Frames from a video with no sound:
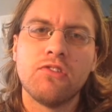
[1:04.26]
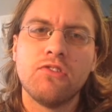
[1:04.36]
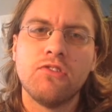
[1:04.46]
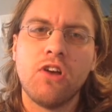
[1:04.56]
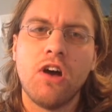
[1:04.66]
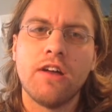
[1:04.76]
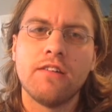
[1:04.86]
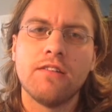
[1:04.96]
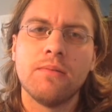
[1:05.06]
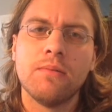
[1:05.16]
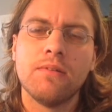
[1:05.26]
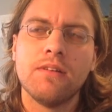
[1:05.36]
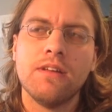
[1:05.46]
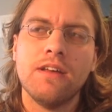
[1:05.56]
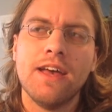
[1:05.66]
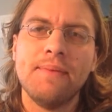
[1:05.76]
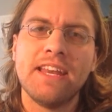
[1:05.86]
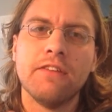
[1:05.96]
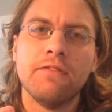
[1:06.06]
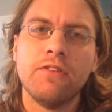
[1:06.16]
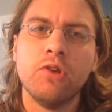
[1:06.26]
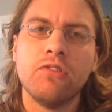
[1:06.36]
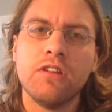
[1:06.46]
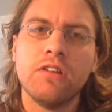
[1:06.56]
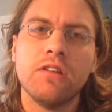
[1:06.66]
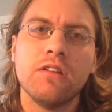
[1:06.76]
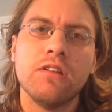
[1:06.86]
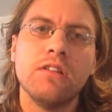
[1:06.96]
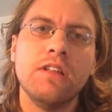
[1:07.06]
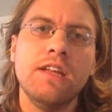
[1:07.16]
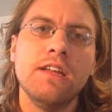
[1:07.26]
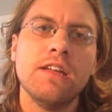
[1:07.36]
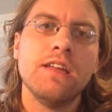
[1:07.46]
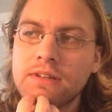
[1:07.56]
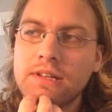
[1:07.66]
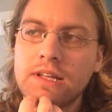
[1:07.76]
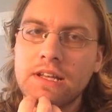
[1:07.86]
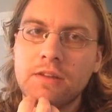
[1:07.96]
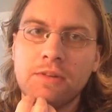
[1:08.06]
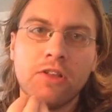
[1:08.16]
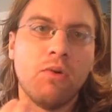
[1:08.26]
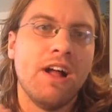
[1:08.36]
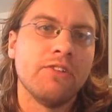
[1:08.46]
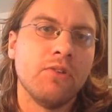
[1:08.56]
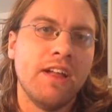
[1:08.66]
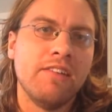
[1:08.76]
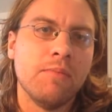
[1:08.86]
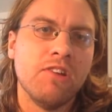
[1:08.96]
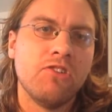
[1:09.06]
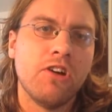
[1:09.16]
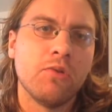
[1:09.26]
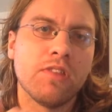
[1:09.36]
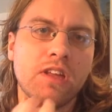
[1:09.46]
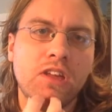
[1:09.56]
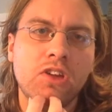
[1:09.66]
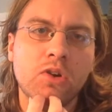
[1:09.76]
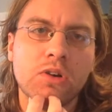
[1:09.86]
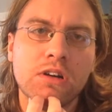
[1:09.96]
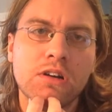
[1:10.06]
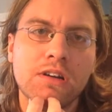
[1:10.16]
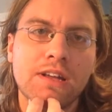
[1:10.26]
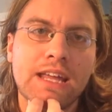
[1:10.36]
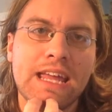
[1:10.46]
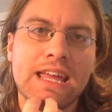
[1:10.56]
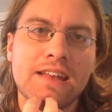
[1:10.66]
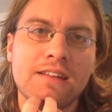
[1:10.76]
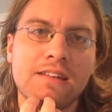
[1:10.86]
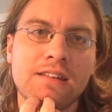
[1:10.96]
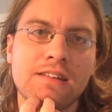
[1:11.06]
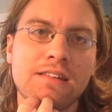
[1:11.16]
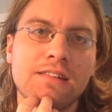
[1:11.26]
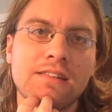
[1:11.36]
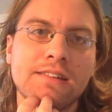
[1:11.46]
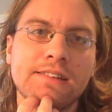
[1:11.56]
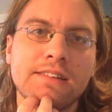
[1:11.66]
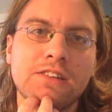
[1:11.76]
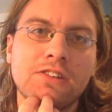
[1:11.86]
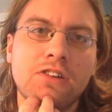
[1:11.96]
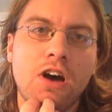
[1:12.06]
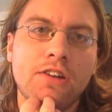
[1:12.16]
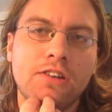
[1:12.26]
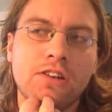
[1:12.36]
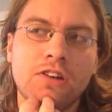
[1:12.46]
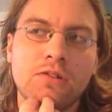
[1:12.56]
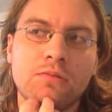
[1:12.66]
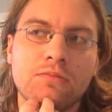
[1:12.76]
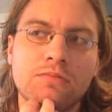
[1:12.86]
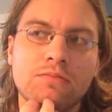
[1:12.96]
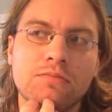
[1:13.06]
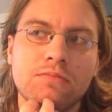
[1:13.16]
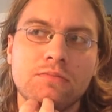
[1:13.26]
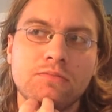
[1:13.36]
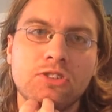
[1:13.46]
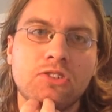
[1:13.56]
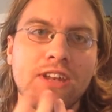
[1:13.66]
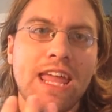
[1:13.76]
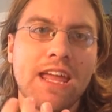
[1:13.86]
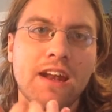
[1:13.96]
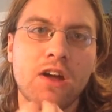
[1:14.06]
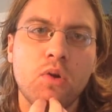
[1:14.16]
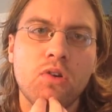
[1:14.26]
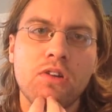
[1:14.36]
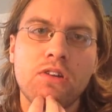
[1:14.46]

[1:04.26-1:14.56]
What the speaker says: shot a bit confusingly. It took me a little while to realize he'd been shot with a cure and not, just taken out.